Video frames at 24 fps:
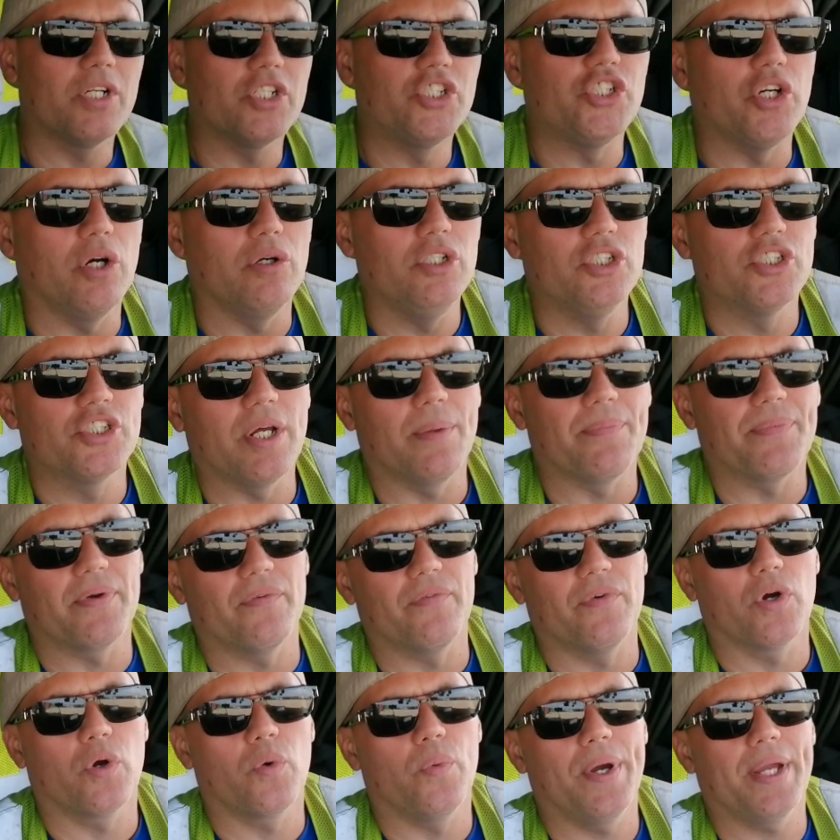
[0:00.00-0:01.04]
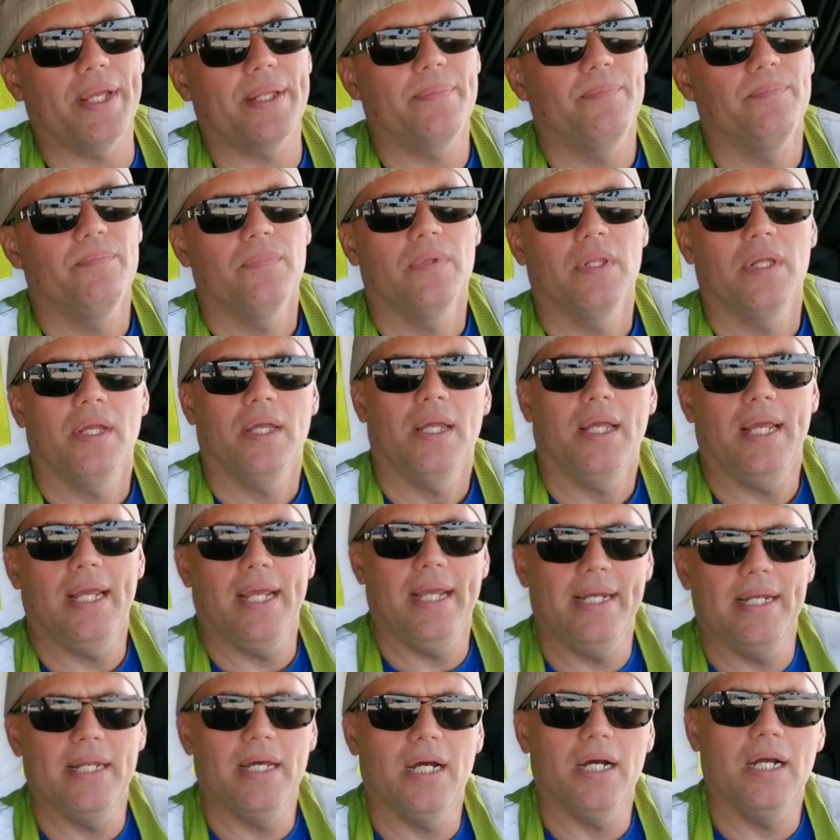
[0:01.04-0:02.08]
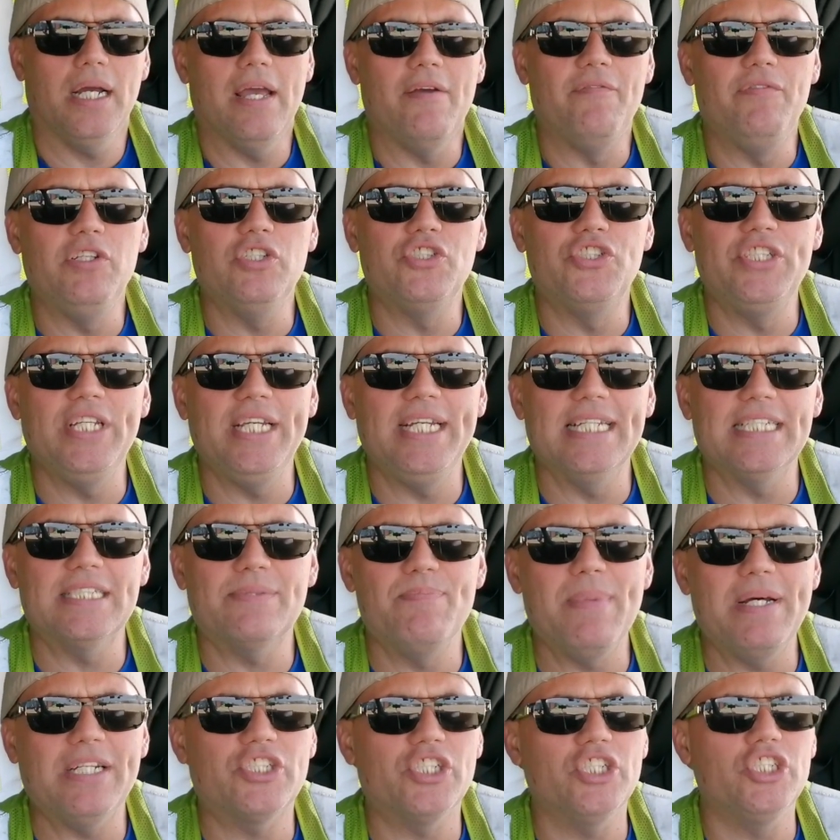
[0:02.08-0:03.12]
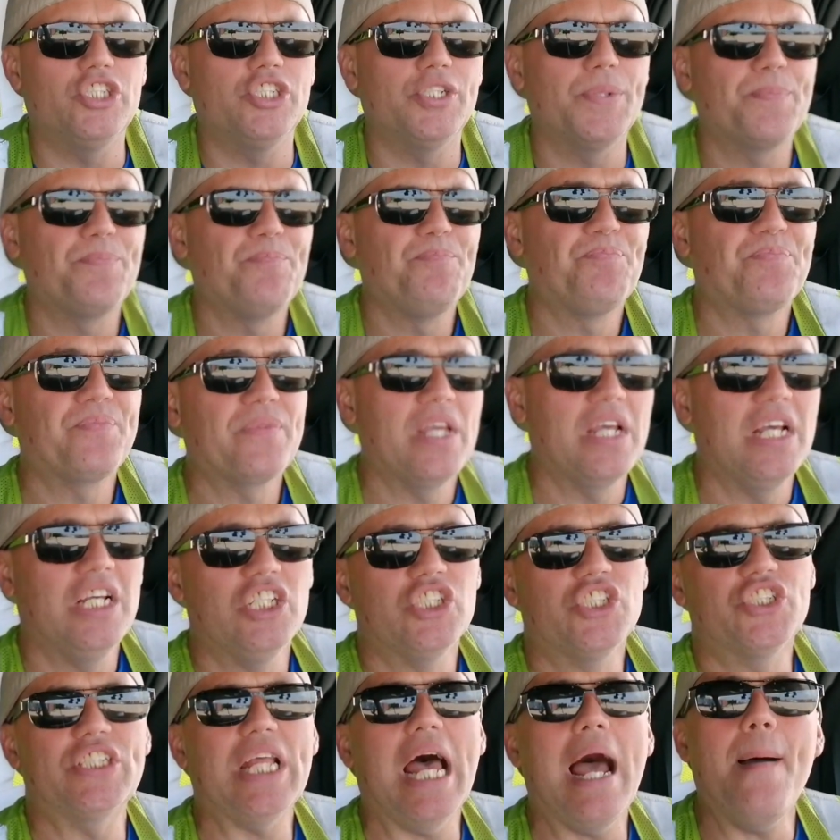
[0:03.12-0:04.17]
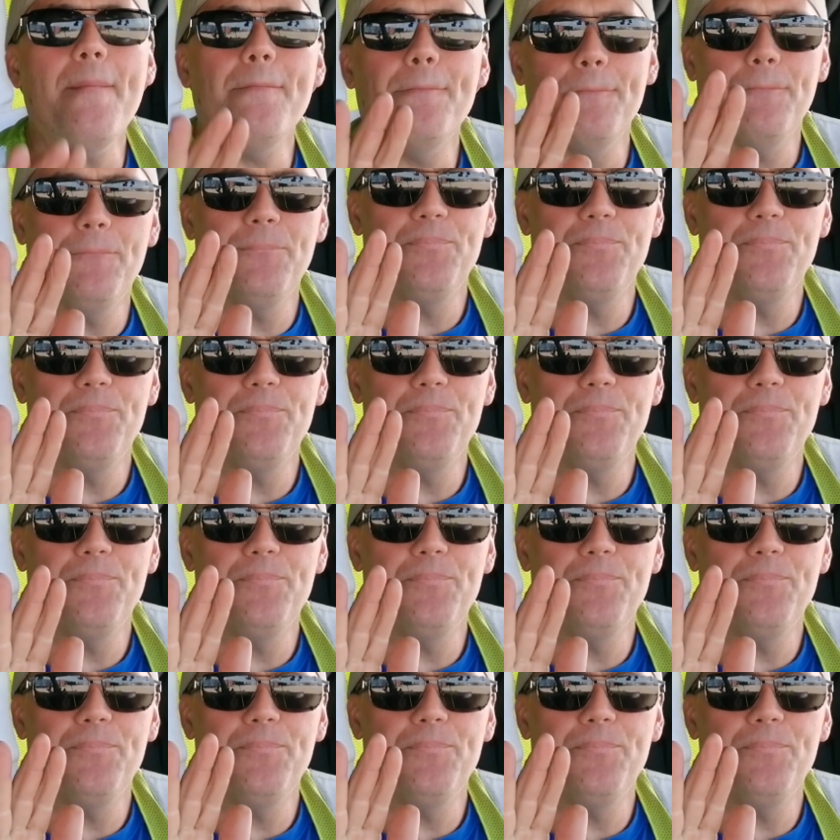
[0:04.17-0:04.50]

want to show you something real quick. And if you see this message, stop